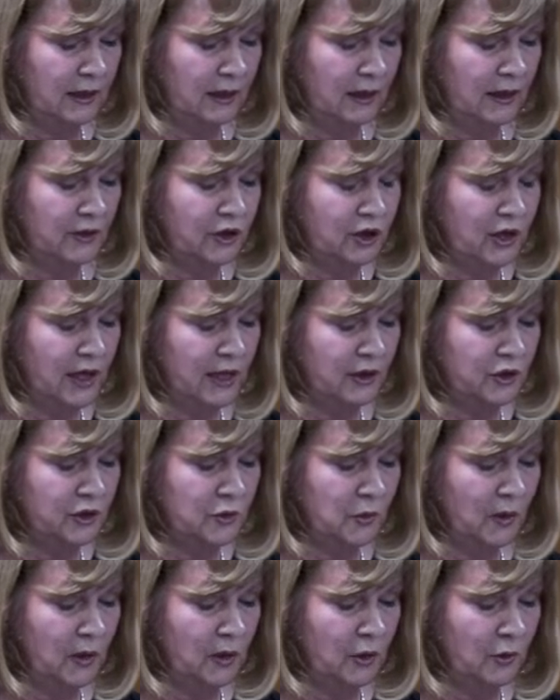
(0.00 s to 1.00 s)
a change
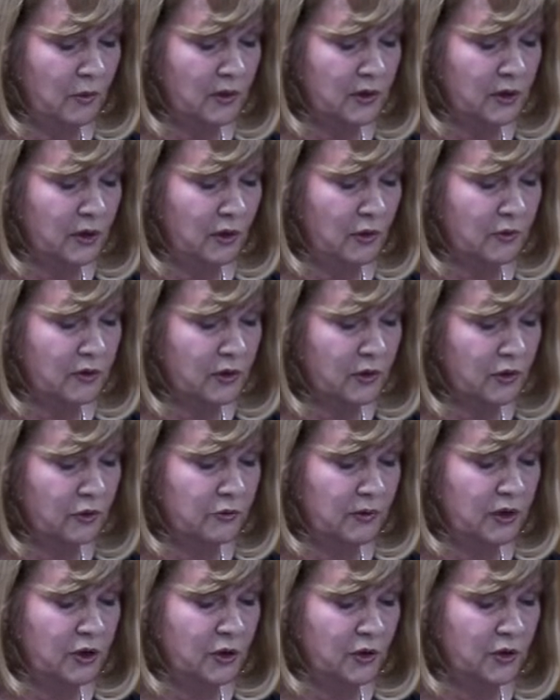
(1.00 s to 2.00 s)
to a lower dose could
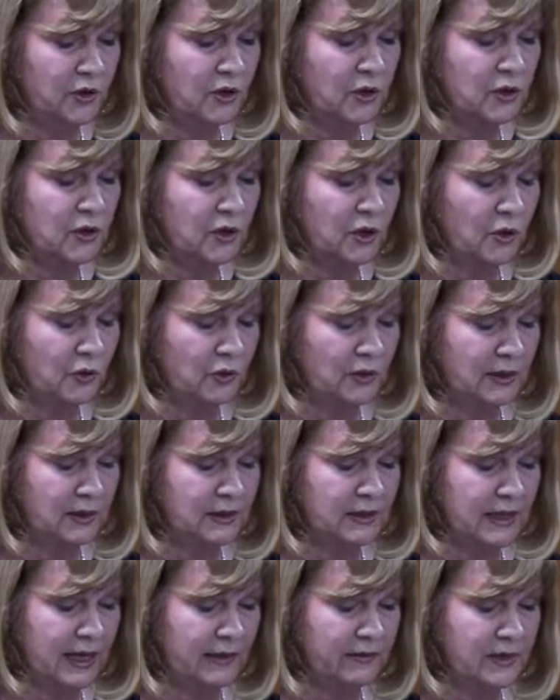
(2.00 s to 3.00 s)
reduce the total
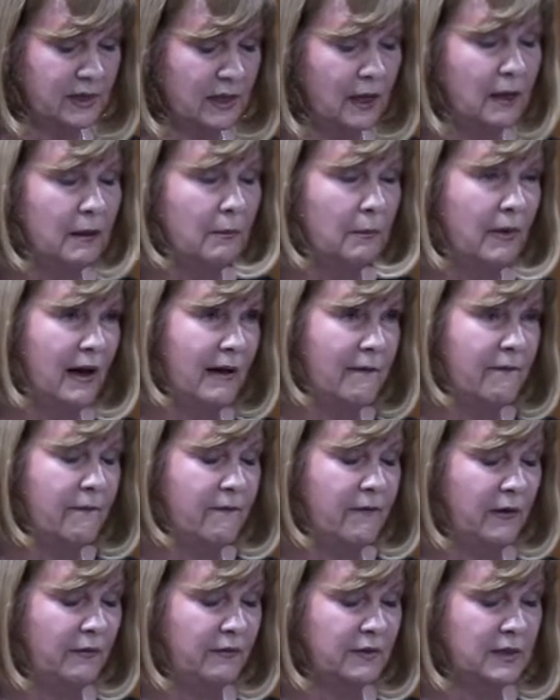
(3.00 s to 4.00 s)
deaths by
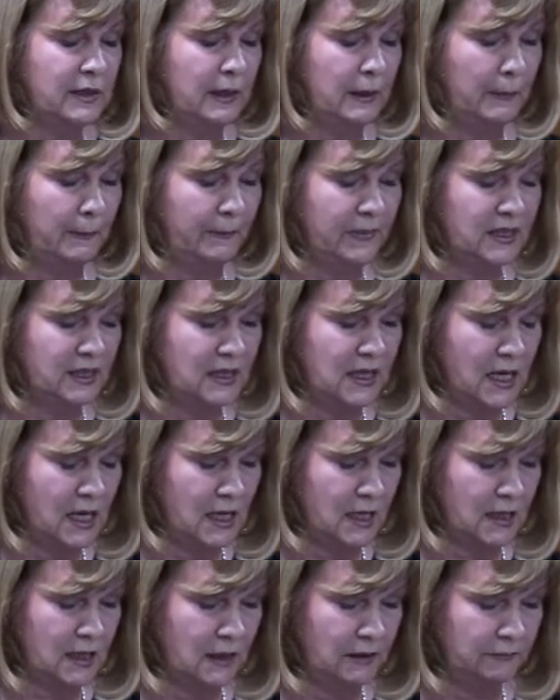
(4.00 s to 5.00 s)

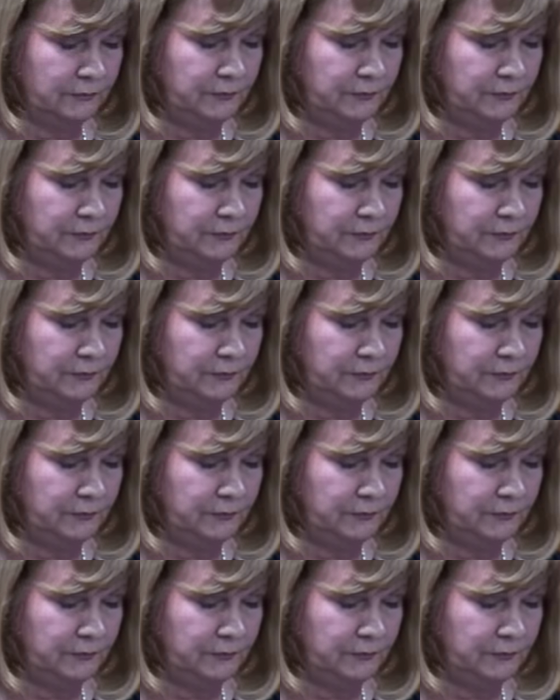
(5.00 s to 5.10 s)
50%.